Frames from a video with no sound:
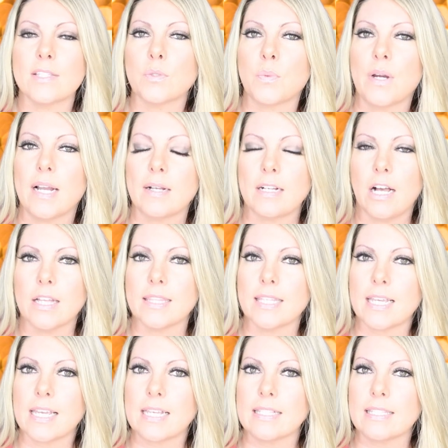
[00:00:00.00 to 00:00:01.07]
That's where I got
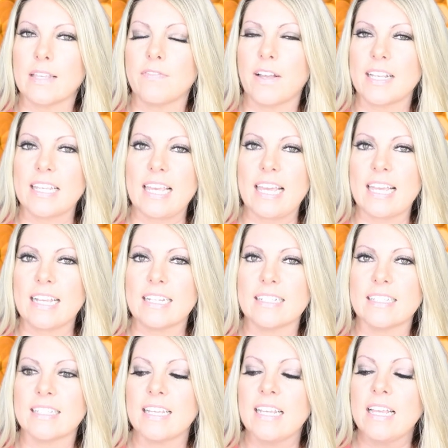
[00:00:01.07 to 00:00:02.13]
these. If I
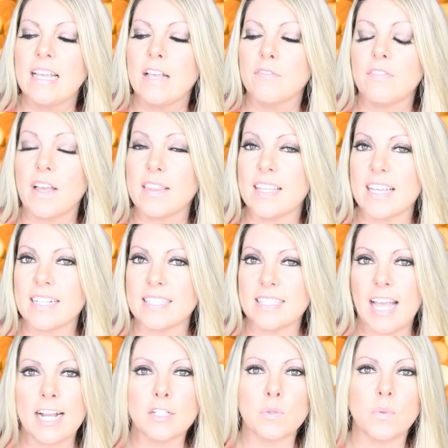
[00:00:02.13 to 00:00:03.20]
can't, find the
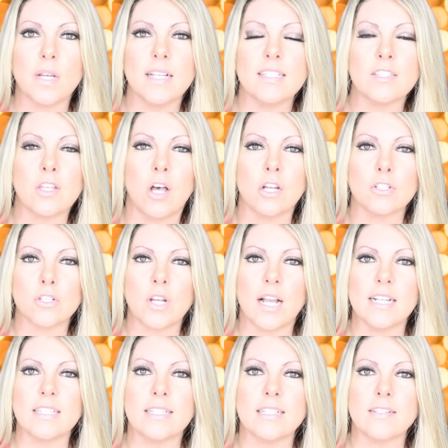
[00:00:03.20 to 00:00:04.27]
exact ones. I'll
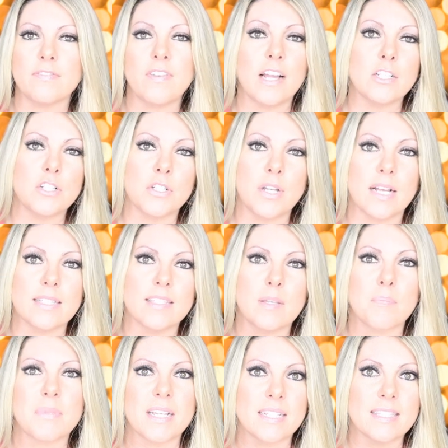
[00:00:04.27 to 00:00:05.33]
try to find you guys
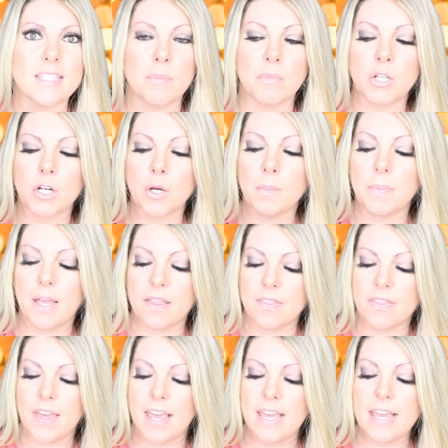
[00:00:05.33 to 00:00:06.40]
something similar,
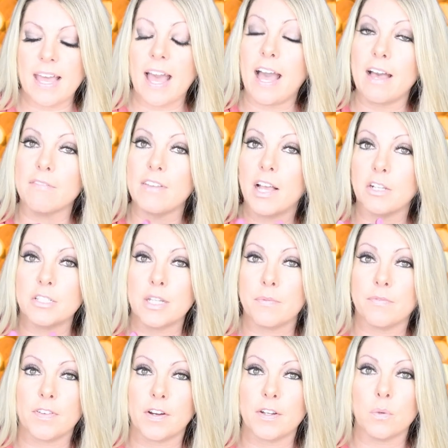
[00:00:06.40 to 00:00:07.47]
but they have held
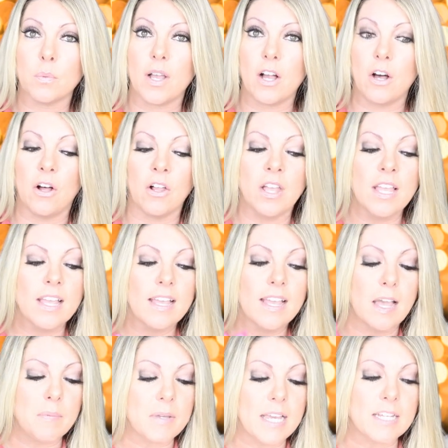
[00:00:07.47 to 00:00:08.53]
up very well.
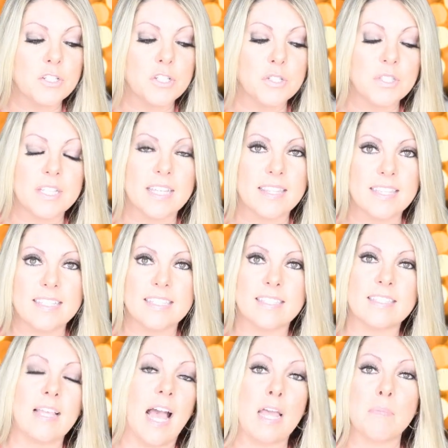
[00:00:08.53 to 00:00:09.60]
I mean, as you see, these
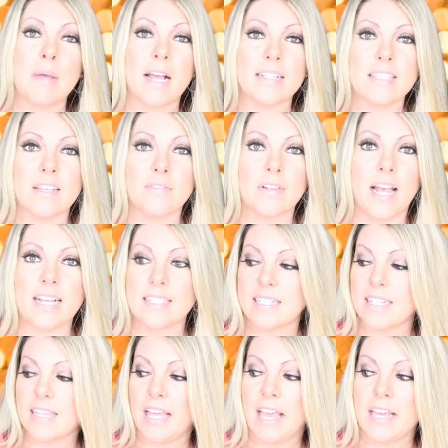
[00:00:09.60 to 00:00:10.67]
iPads have
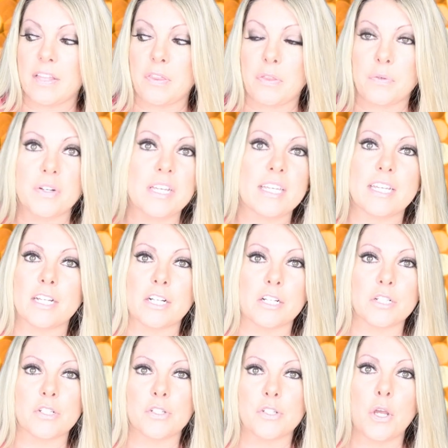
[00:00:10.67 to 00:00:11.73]
lasted like three
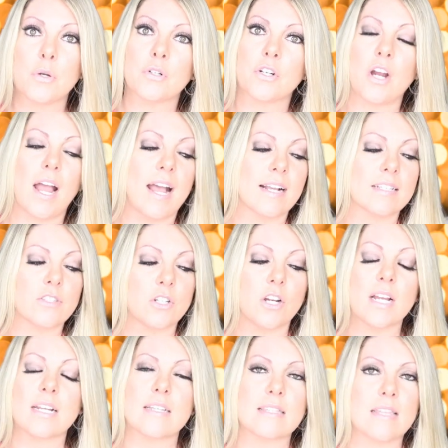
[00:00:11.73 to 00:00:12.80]
years, no cracks or
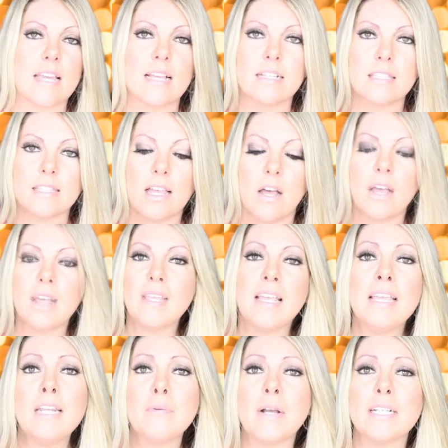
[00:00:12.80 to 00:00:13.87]
anything. So
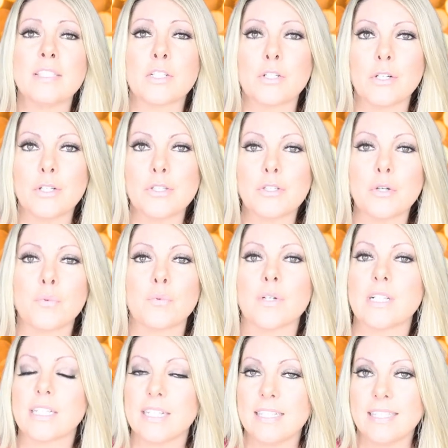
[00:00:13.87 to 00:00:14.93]
anyways, the girls are
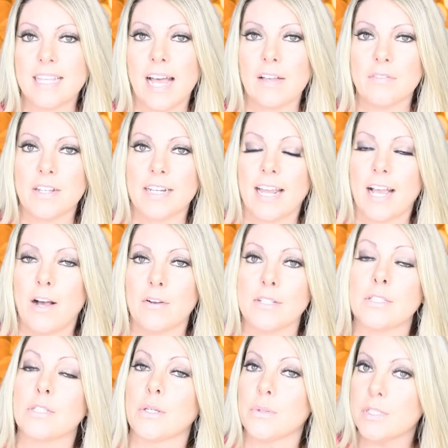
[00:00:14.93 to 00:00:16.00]
really savvy now,
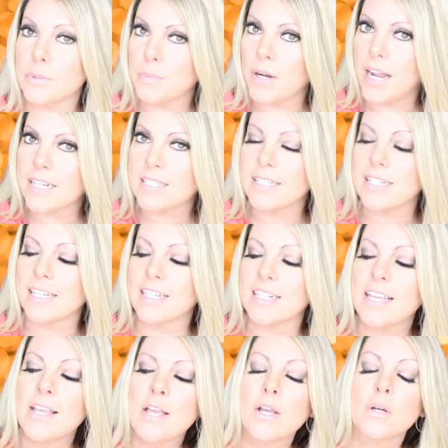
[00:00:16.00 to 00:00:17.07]
and so is
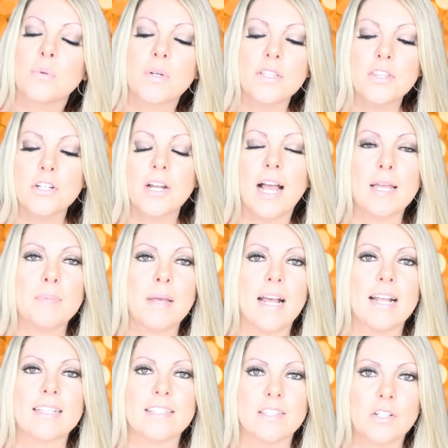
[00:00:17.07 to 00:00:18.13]
Braxton with their
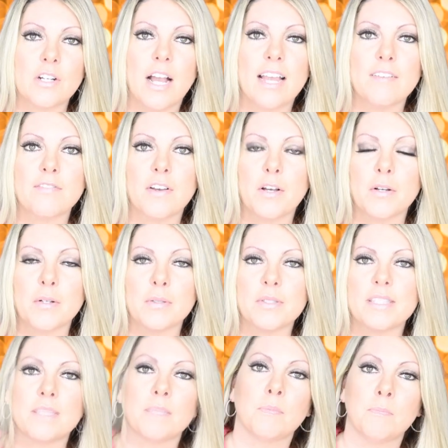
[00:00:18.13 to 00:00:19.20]
iPads and their
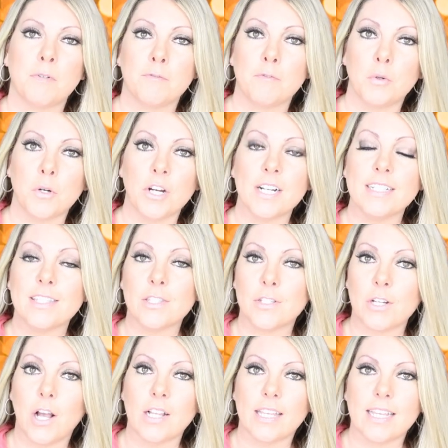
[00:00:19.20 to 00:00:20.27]
iPhones. Before
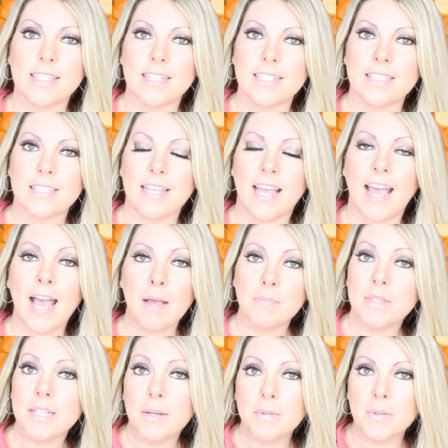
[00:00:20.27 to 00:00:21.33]
installing this
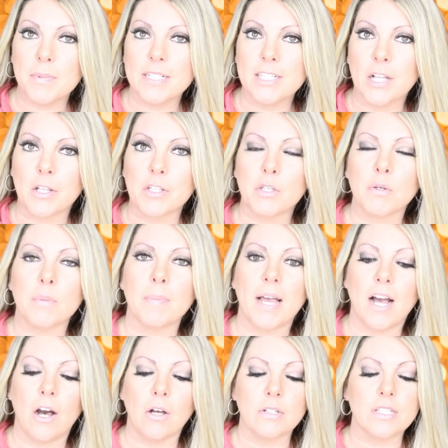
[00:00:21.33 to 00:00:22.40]
app that I'm gonna be telling you
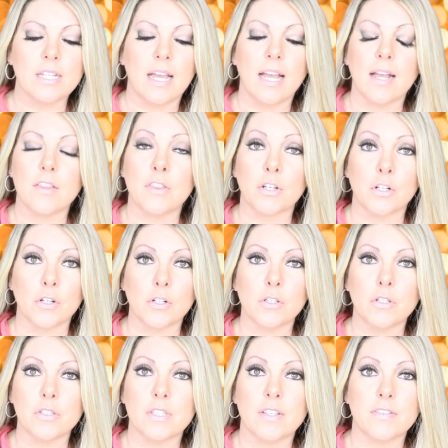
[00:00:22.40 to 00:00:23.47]
about, uh, the
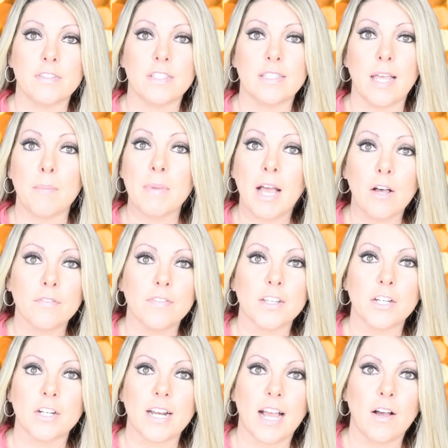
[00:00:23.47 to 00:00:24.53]
girls somehow
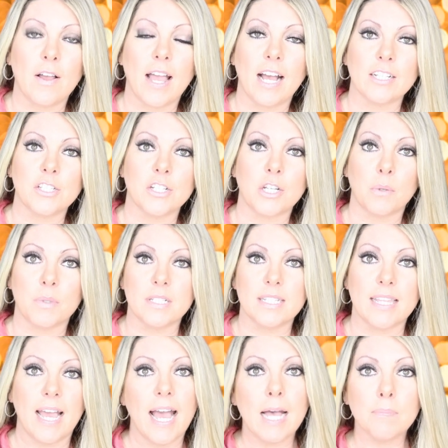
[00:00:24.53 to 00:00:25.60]
figured out how to go into
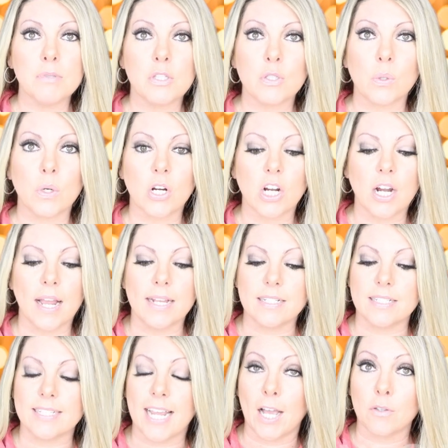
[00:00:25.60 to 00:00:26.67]
the app store
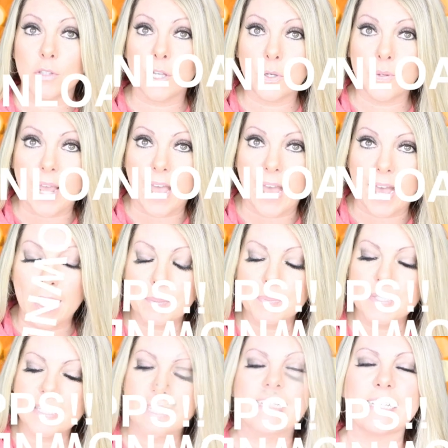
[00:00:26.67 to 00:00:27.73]
and download
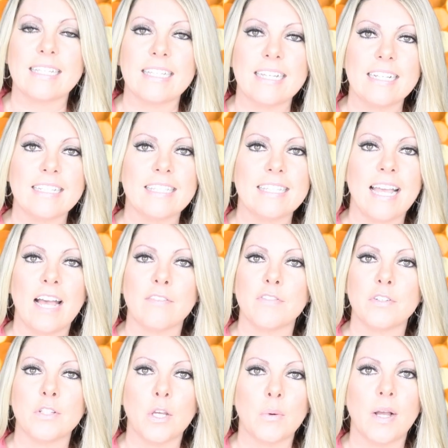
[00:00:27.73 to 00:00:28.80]
apps. Kids
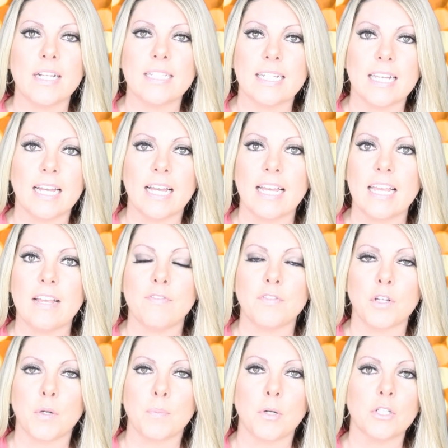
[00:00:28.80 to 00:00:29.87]
have no idea if
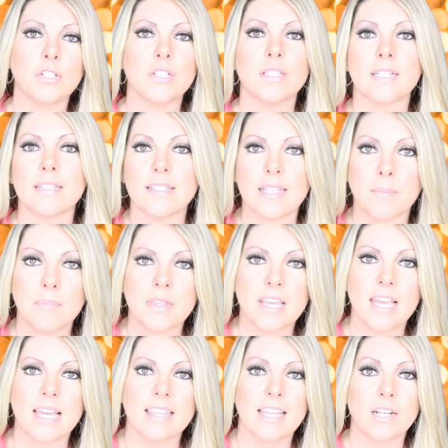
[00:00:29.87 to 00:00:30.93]
they're purchasing
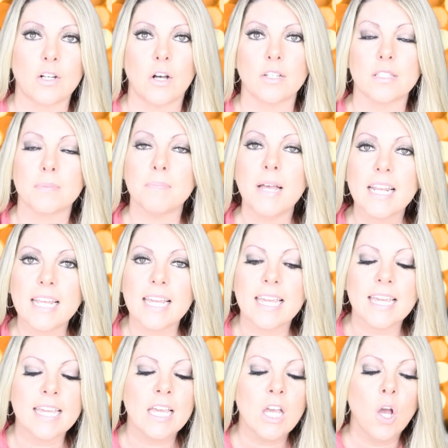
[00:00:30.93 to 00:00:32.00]
something that costs
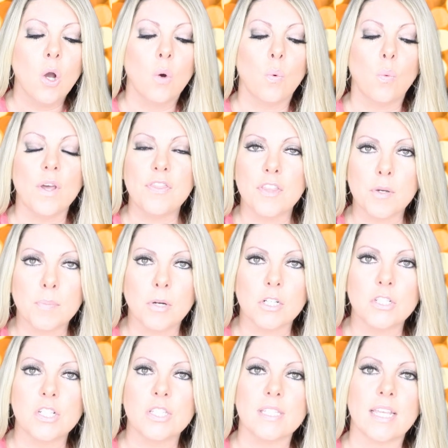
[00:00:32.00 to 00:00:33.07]
money what they're
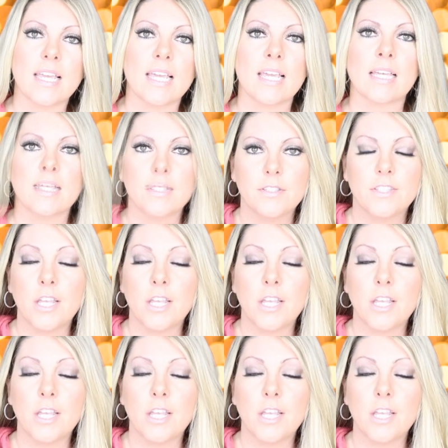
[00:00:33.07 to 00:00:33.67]
purchasing.